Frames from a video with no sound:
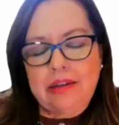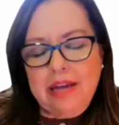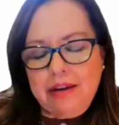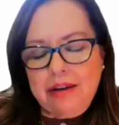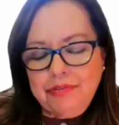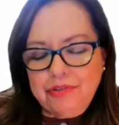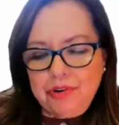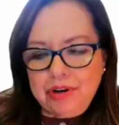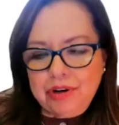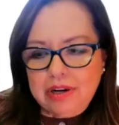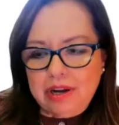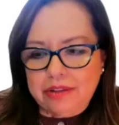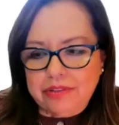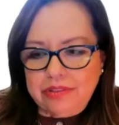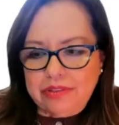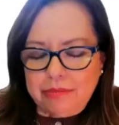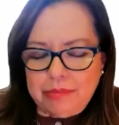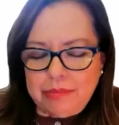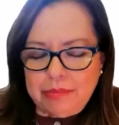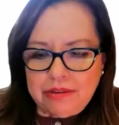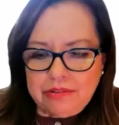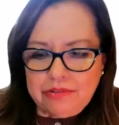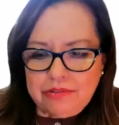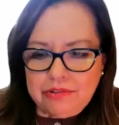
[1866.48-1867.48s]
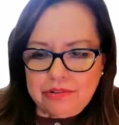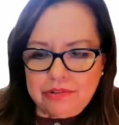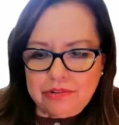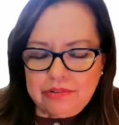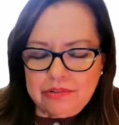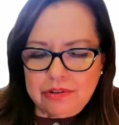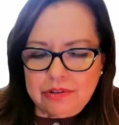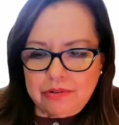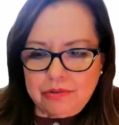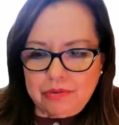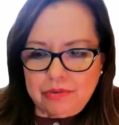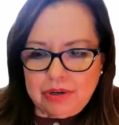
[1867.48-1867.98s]
after I got the master's
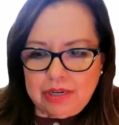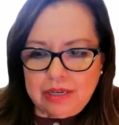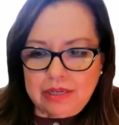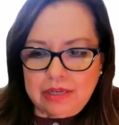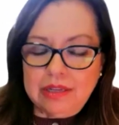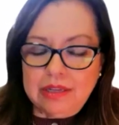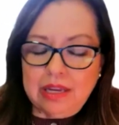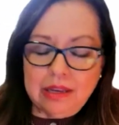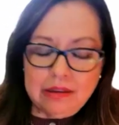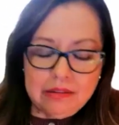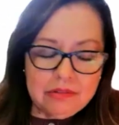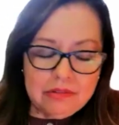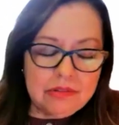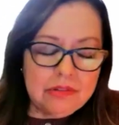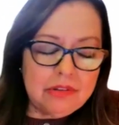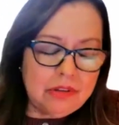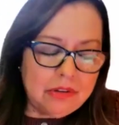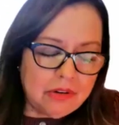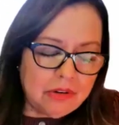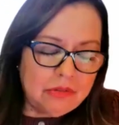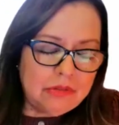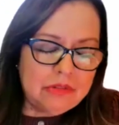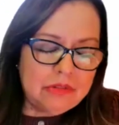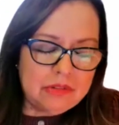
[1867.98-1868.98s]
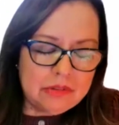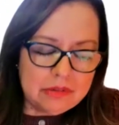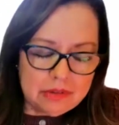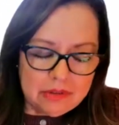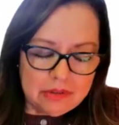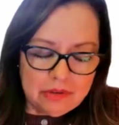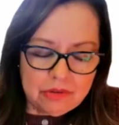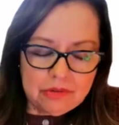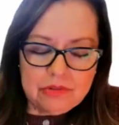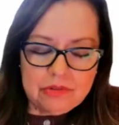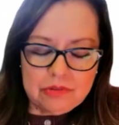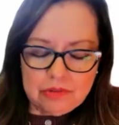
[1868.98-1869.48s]
degree, and yes,
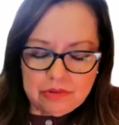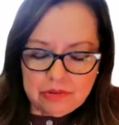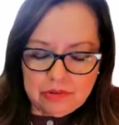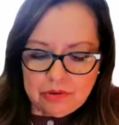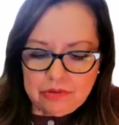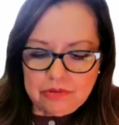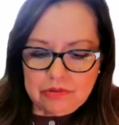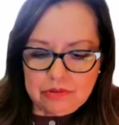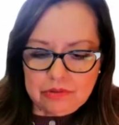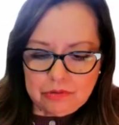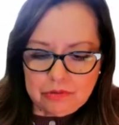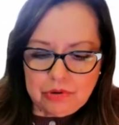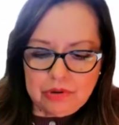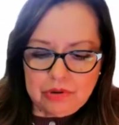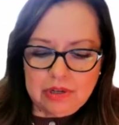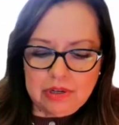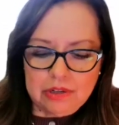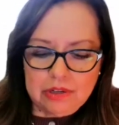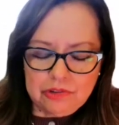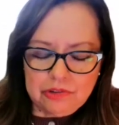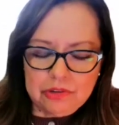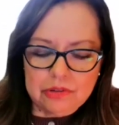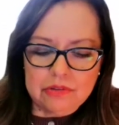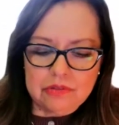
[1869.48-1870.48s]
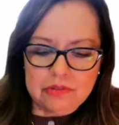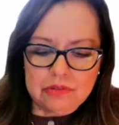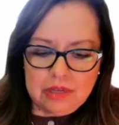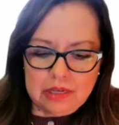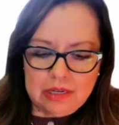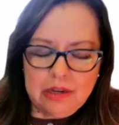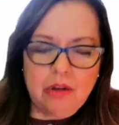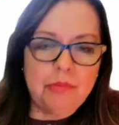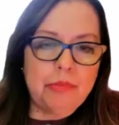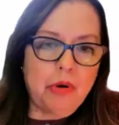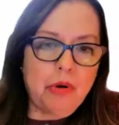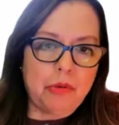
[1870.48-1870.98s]
those credentials can
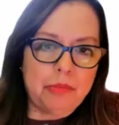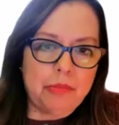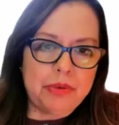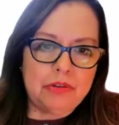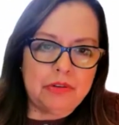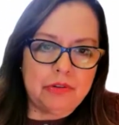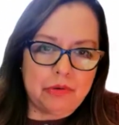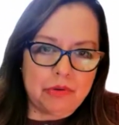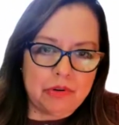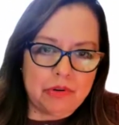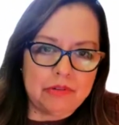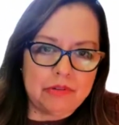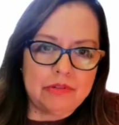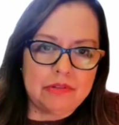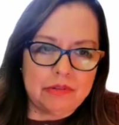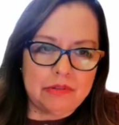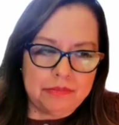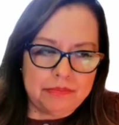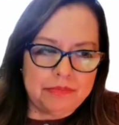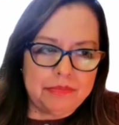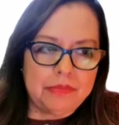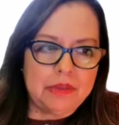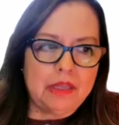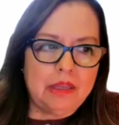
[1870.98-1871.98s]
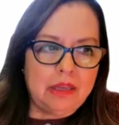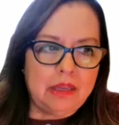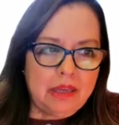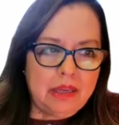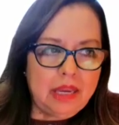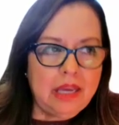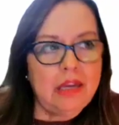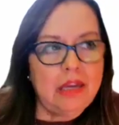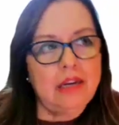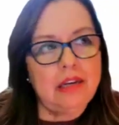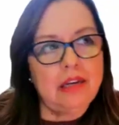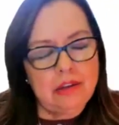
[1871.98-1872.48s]
help open doors.
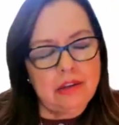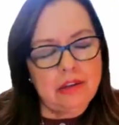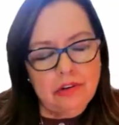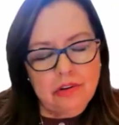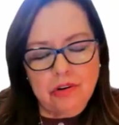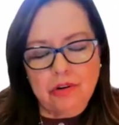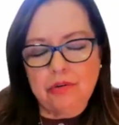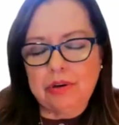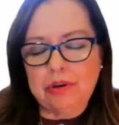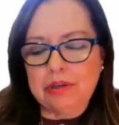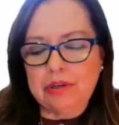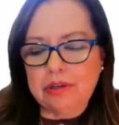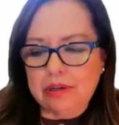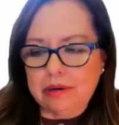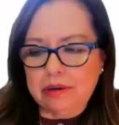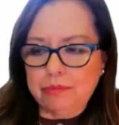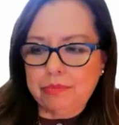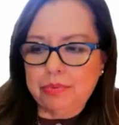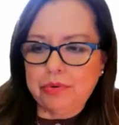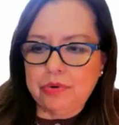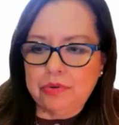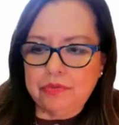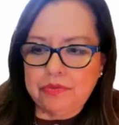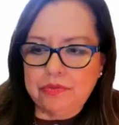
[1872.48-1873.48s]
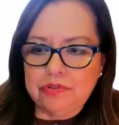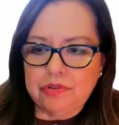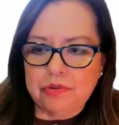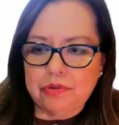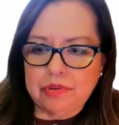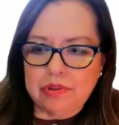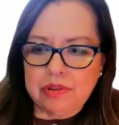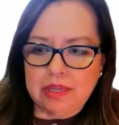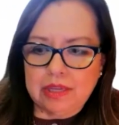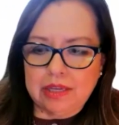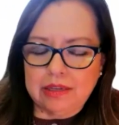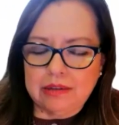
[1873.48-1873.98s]
And it improved
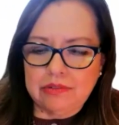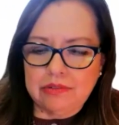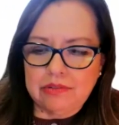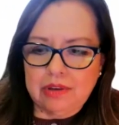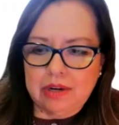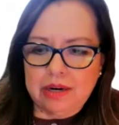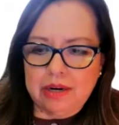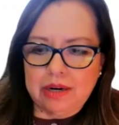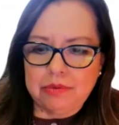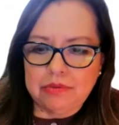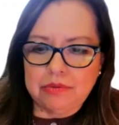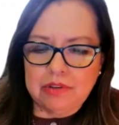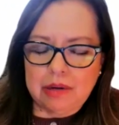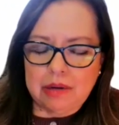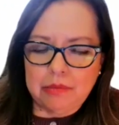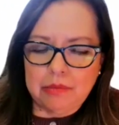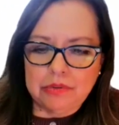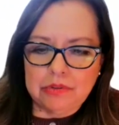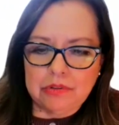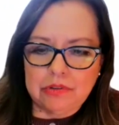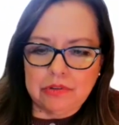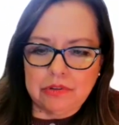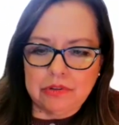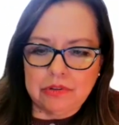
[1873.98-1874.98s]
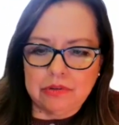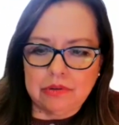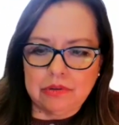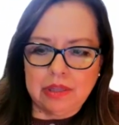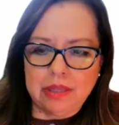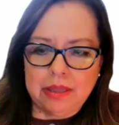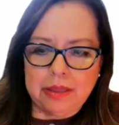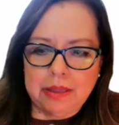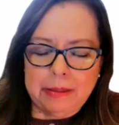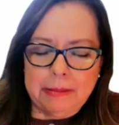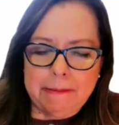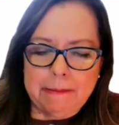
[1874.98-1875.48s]
certain things that I was able to do.
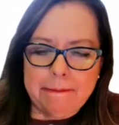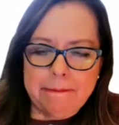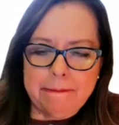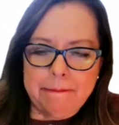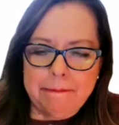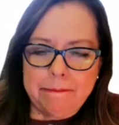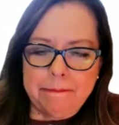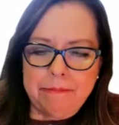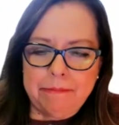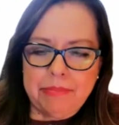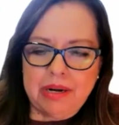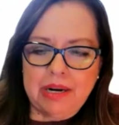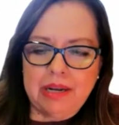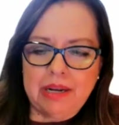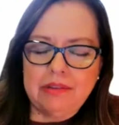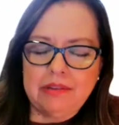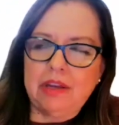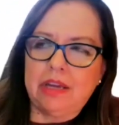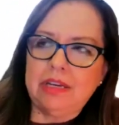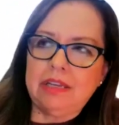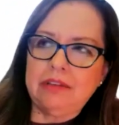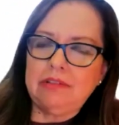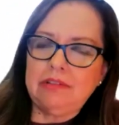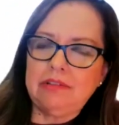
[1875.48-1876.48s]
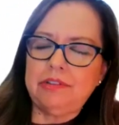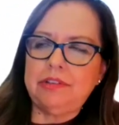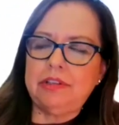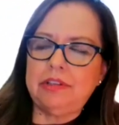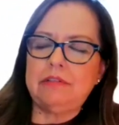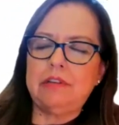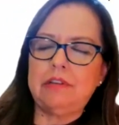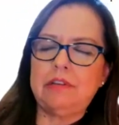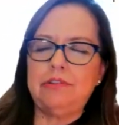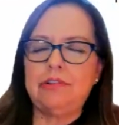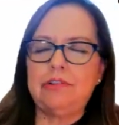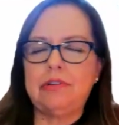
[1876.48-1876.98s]
But I thought, isn't
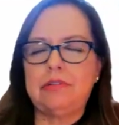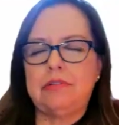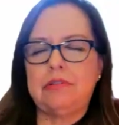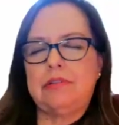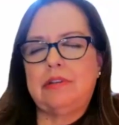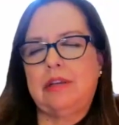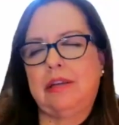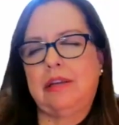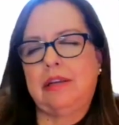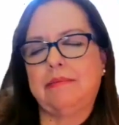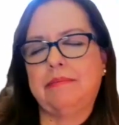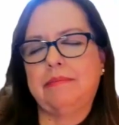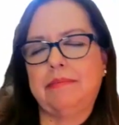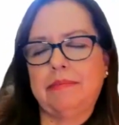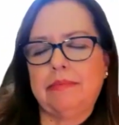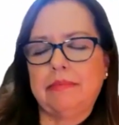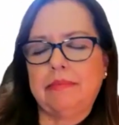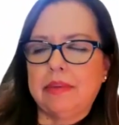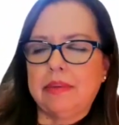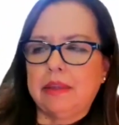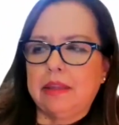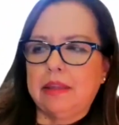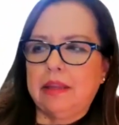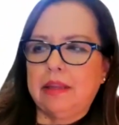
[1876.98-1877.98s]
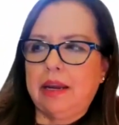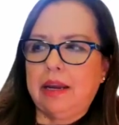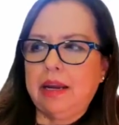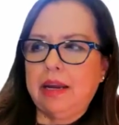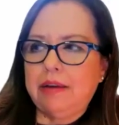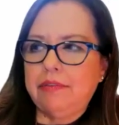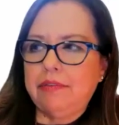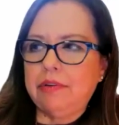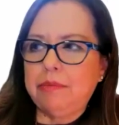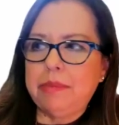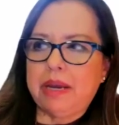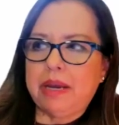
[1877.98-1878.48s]
this interesting? I
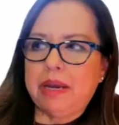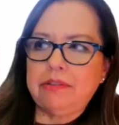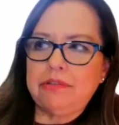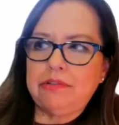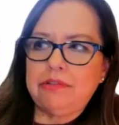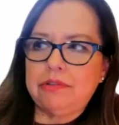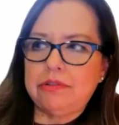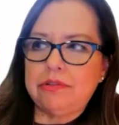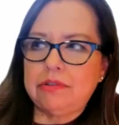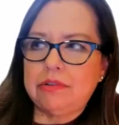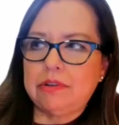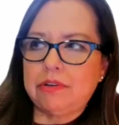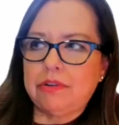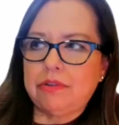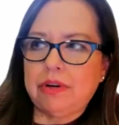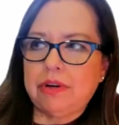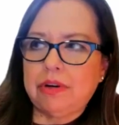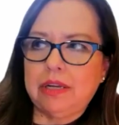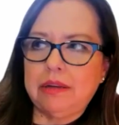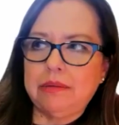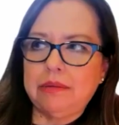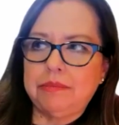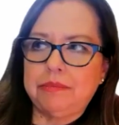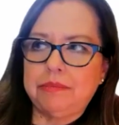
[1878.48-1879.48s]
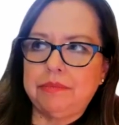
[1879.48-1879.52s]
have a master's degree.